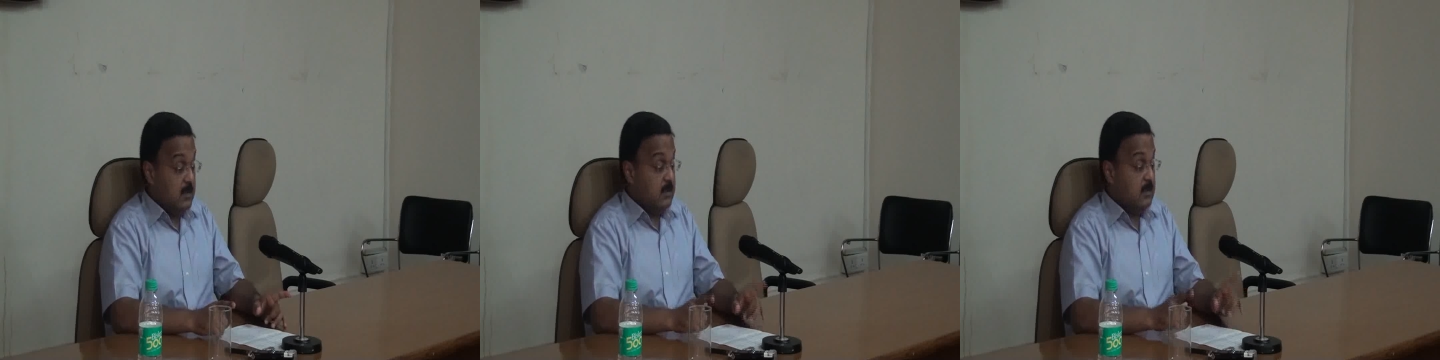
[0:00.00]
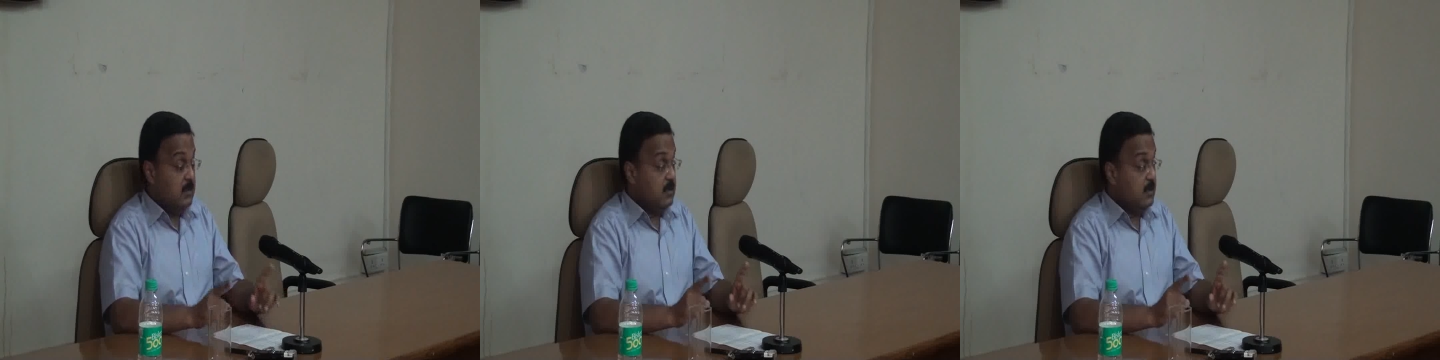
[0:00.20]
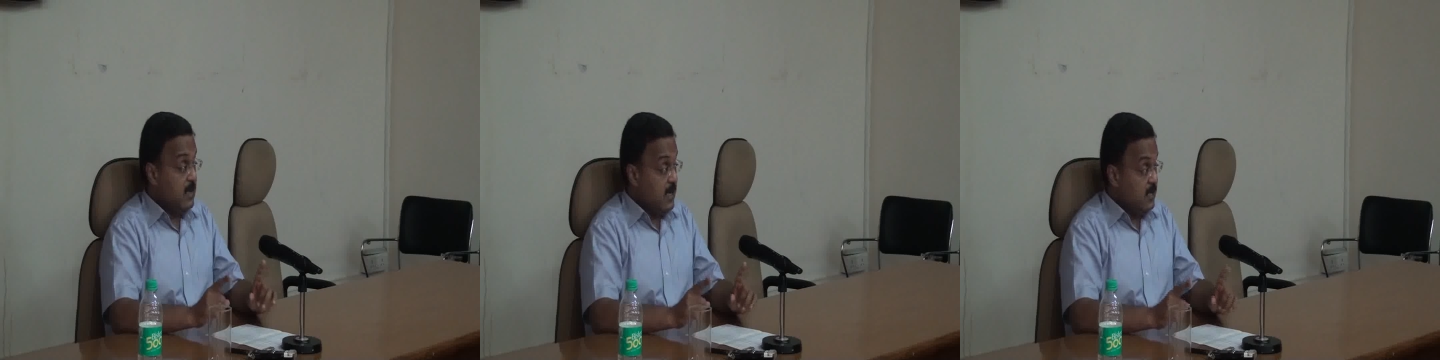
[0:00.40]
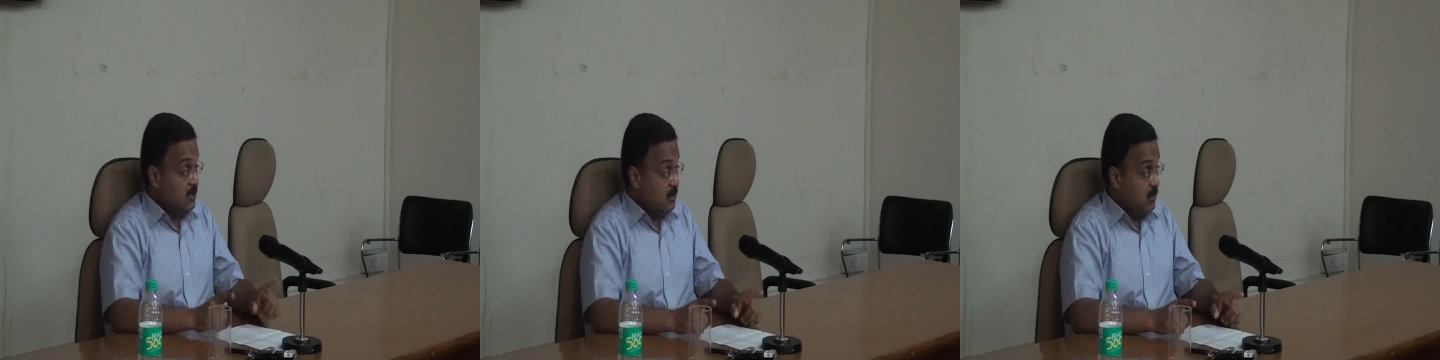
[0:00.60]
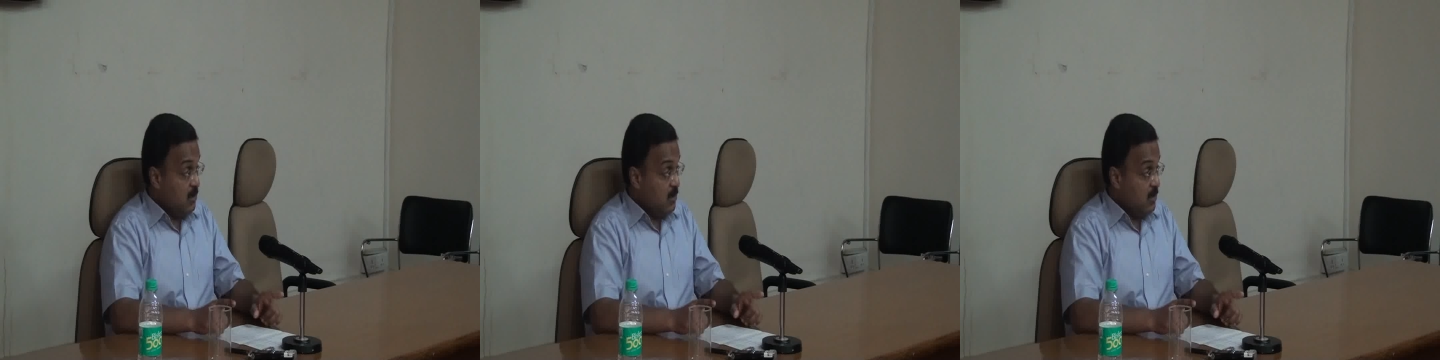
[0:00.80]
the
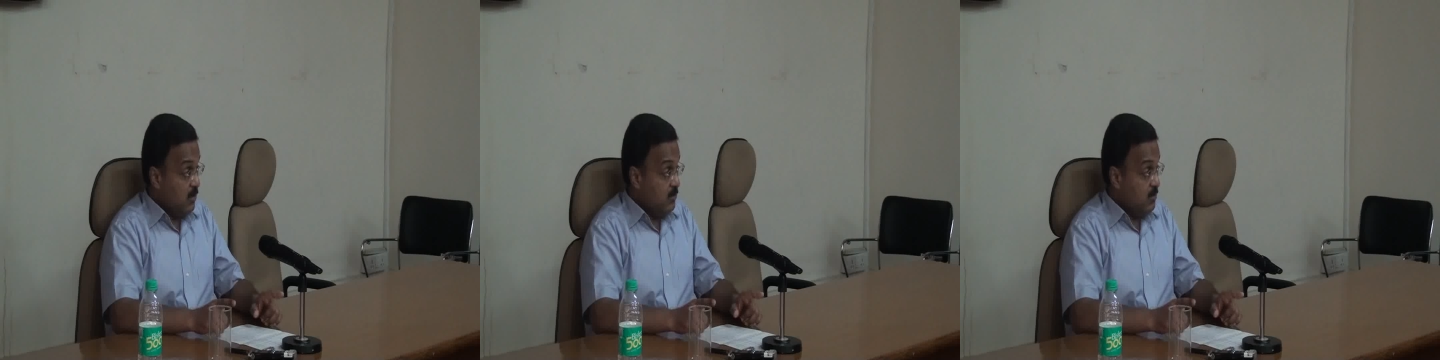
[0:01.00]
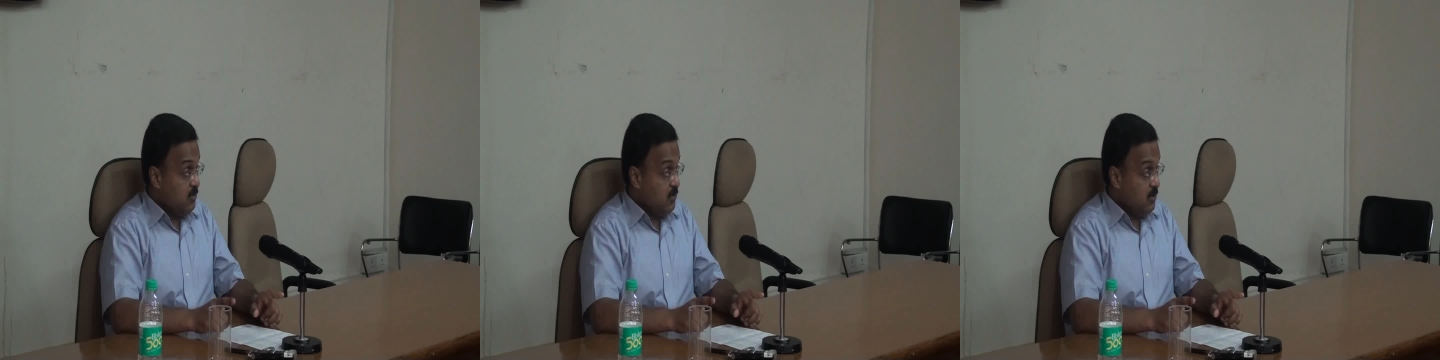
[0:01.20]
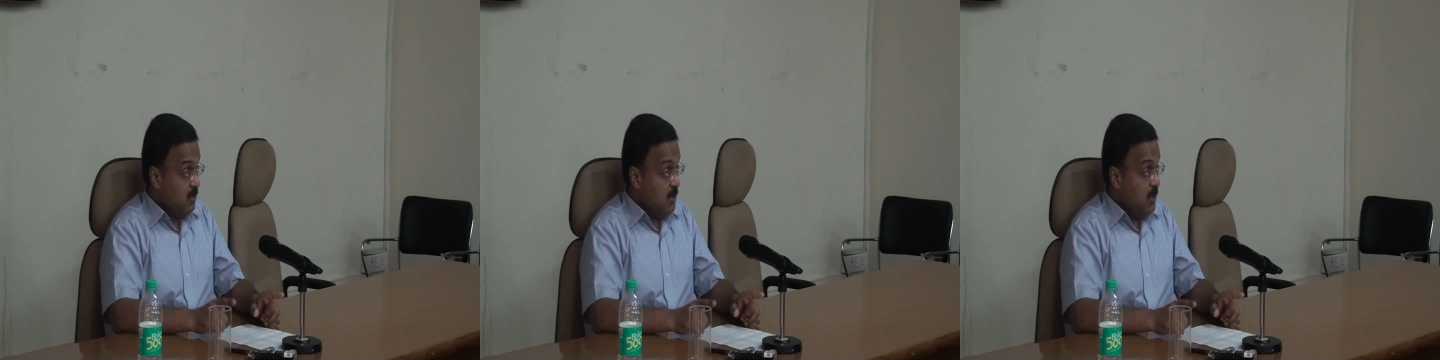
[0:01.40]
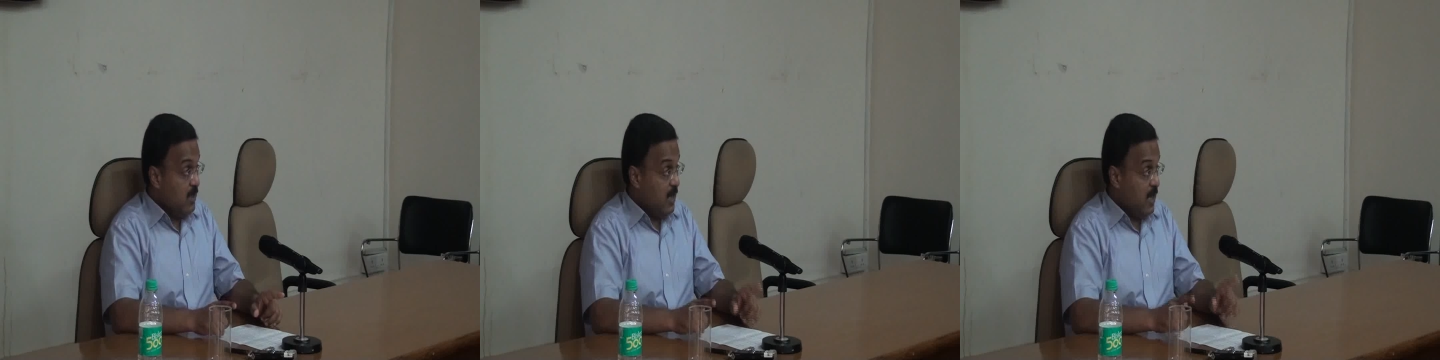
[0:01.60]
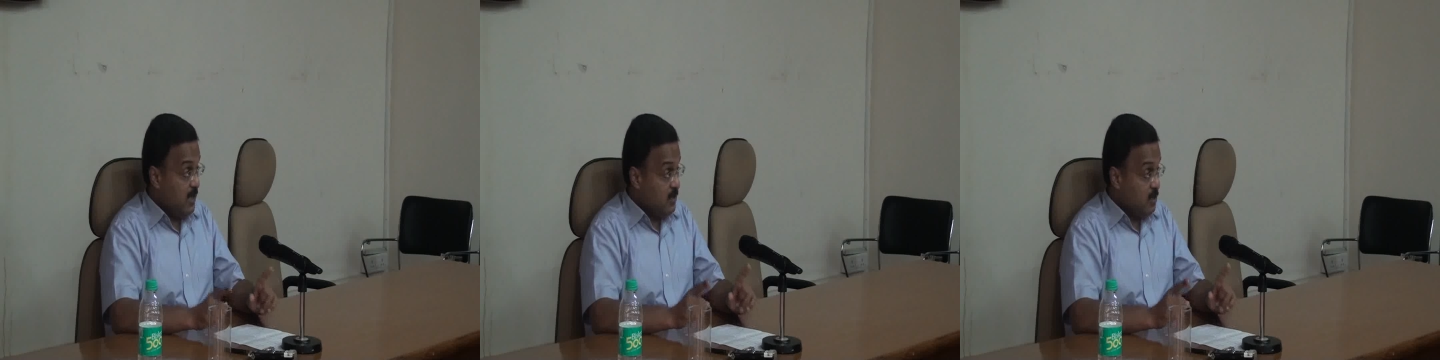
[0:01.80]
International Law Commission
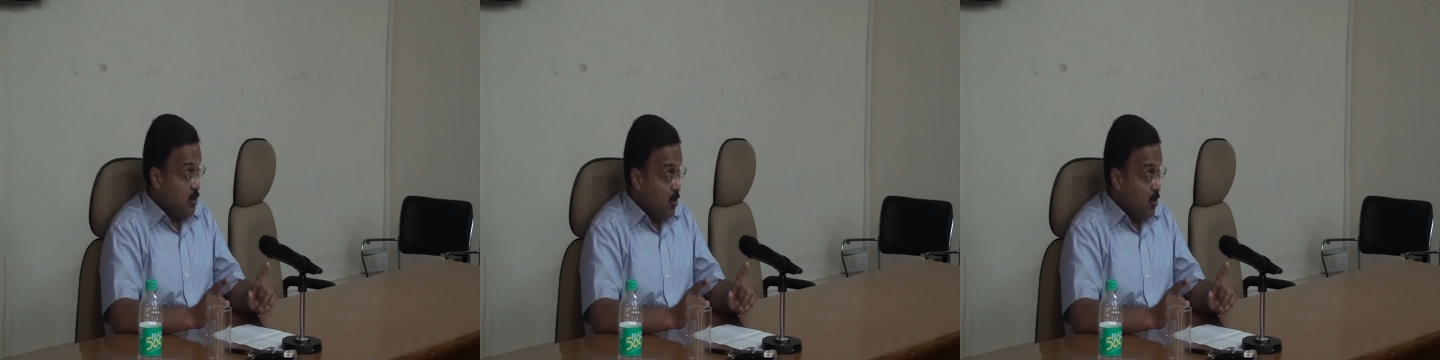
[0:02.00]
has